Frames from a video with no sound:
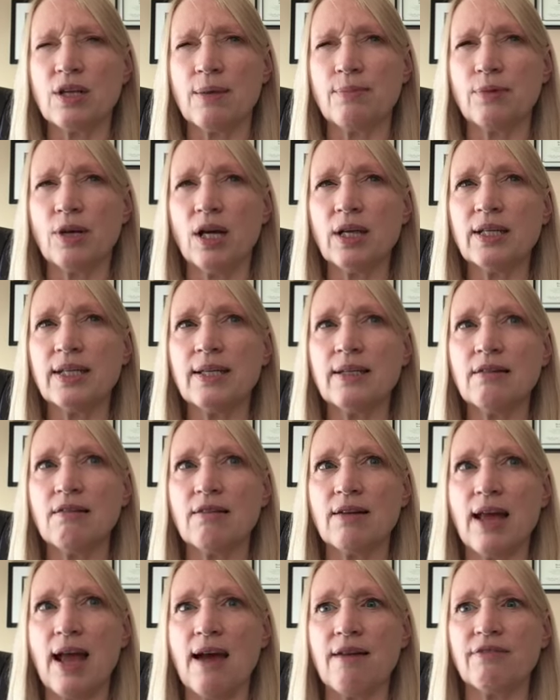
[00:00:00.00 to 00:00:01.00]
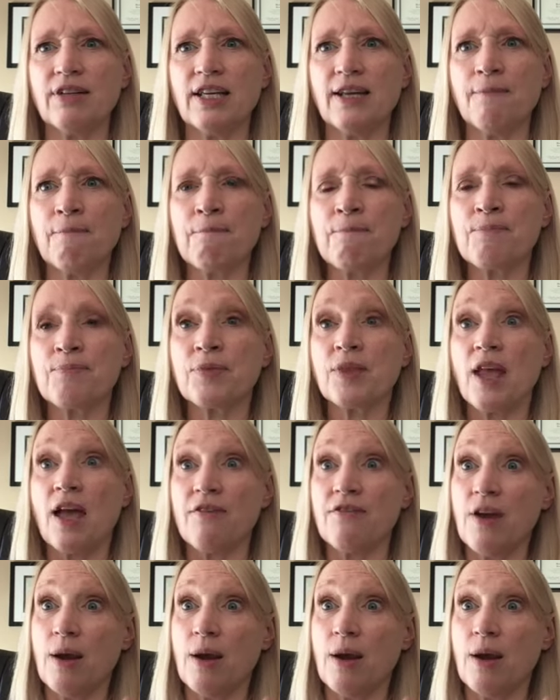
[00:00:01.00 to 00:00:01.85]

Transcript: I'm not keen on having a